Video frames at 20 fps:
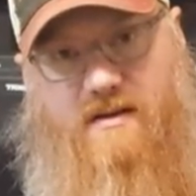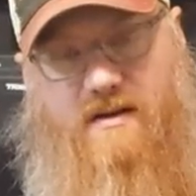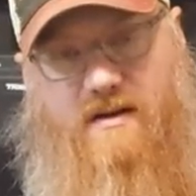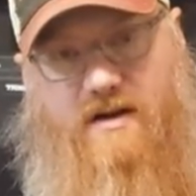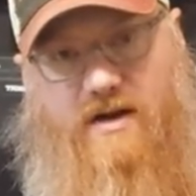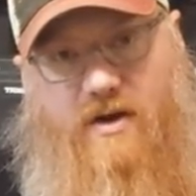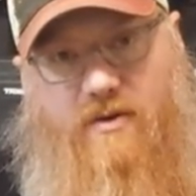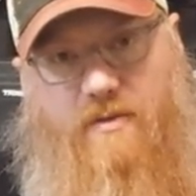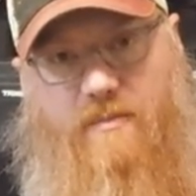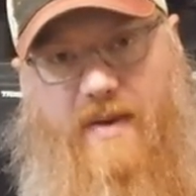
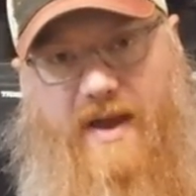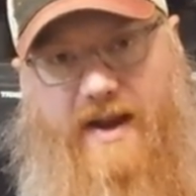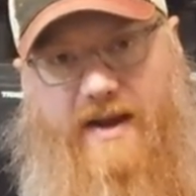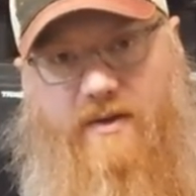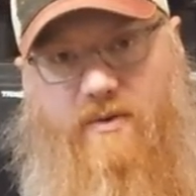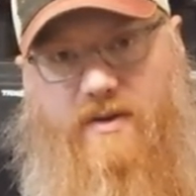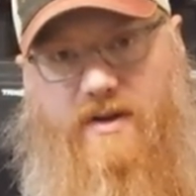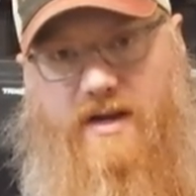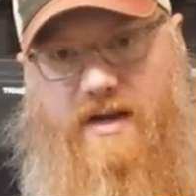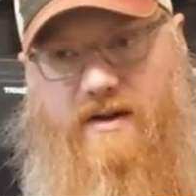coat of paint
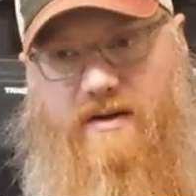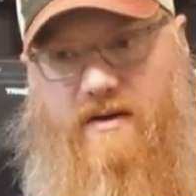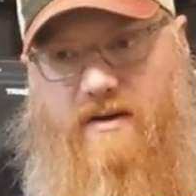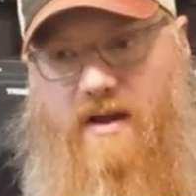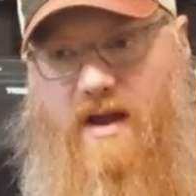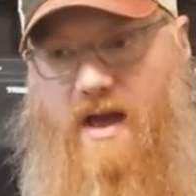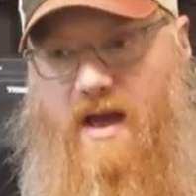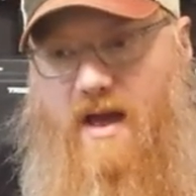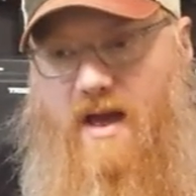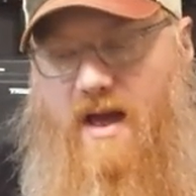on here
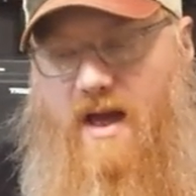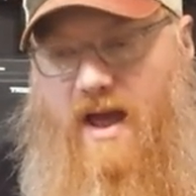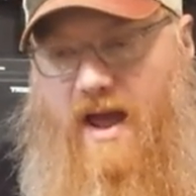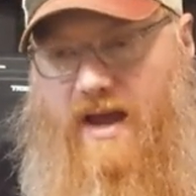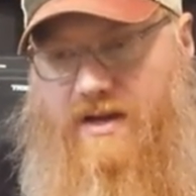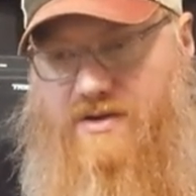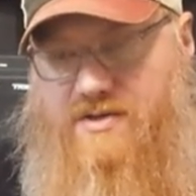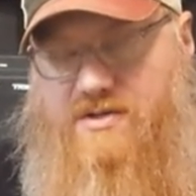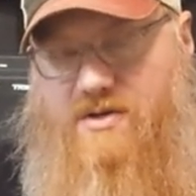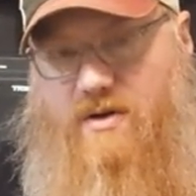
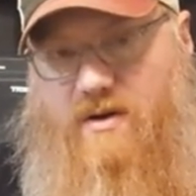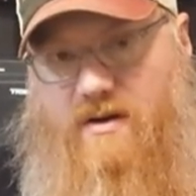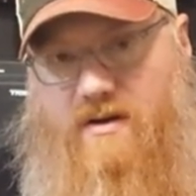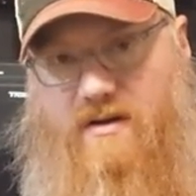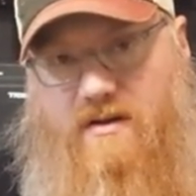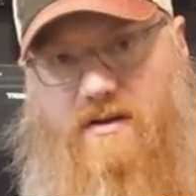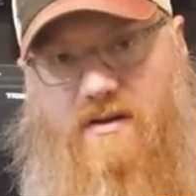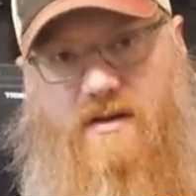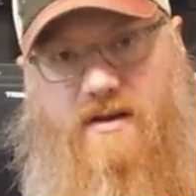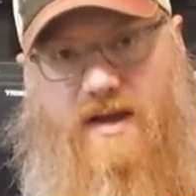and you start
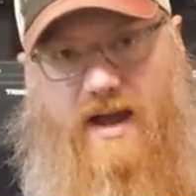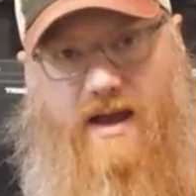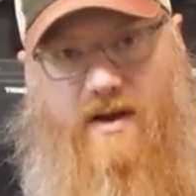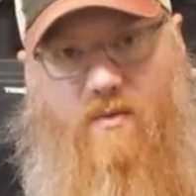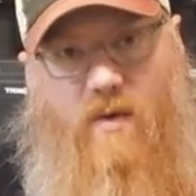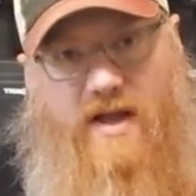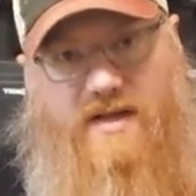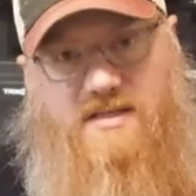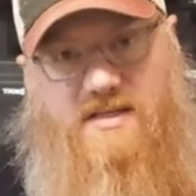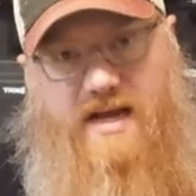kind of
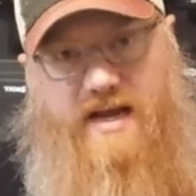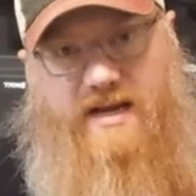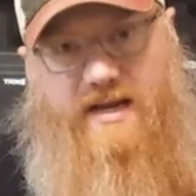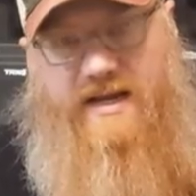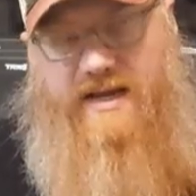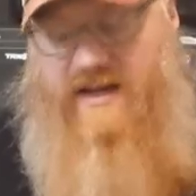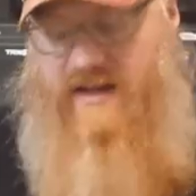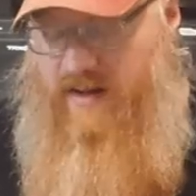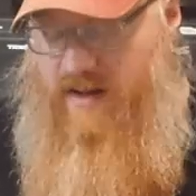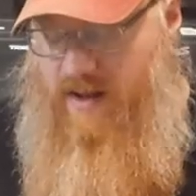wet sanding
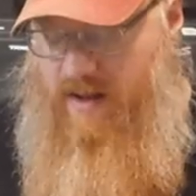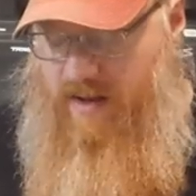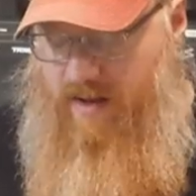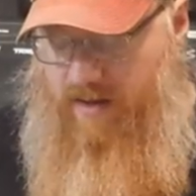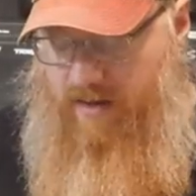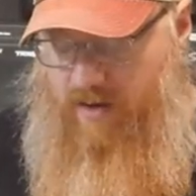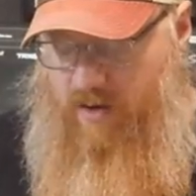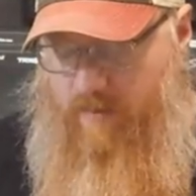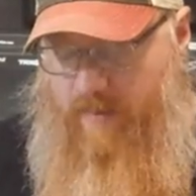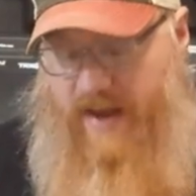it,
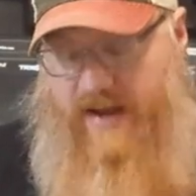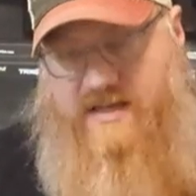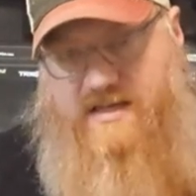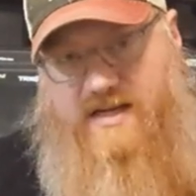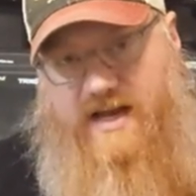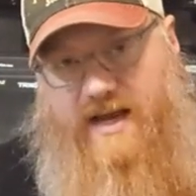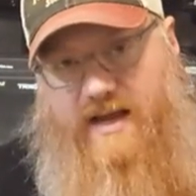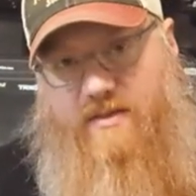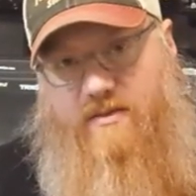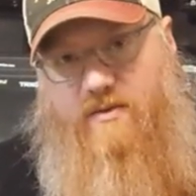you may
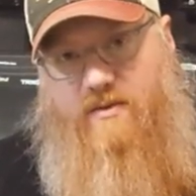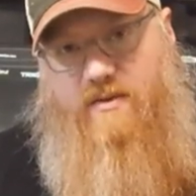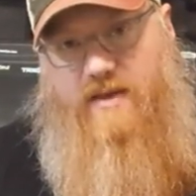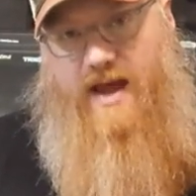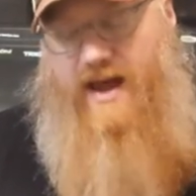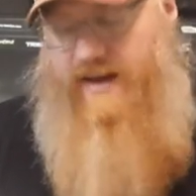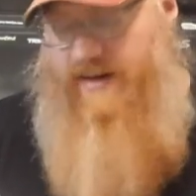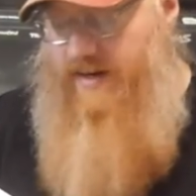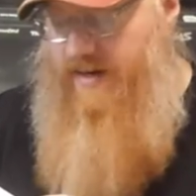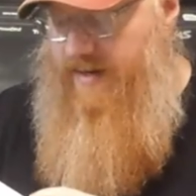sand through
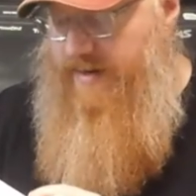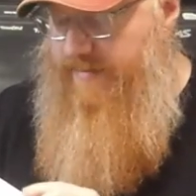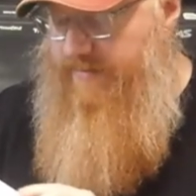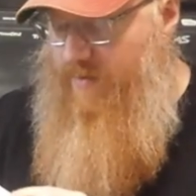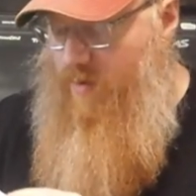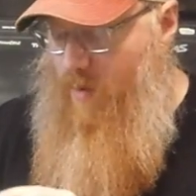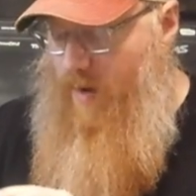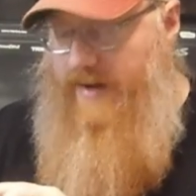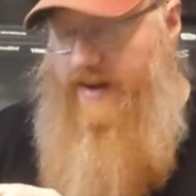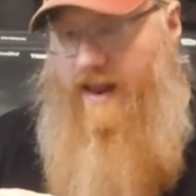that and leave a
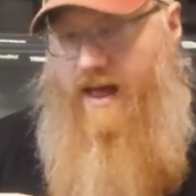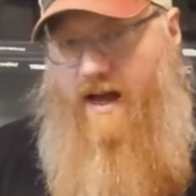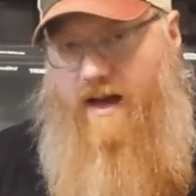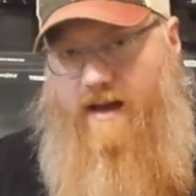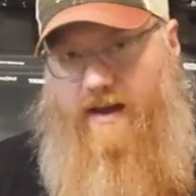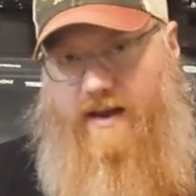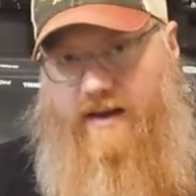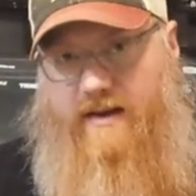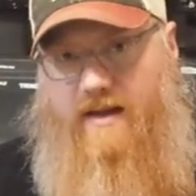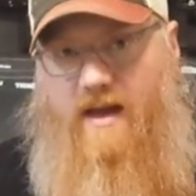white
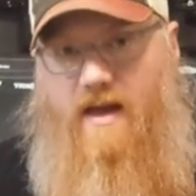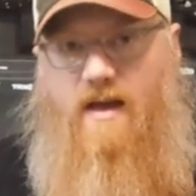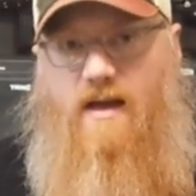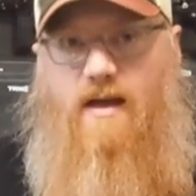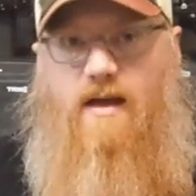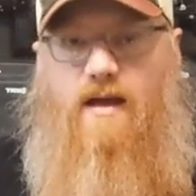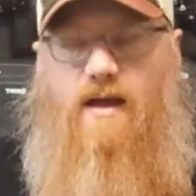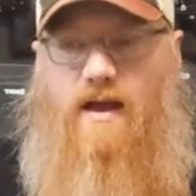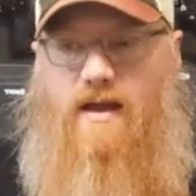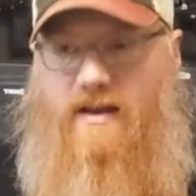line.
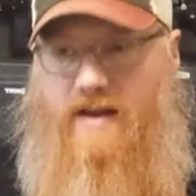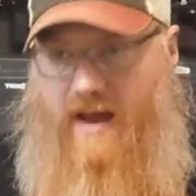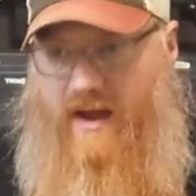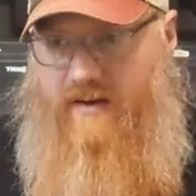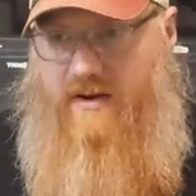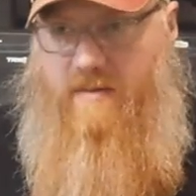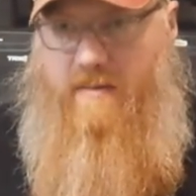And now you're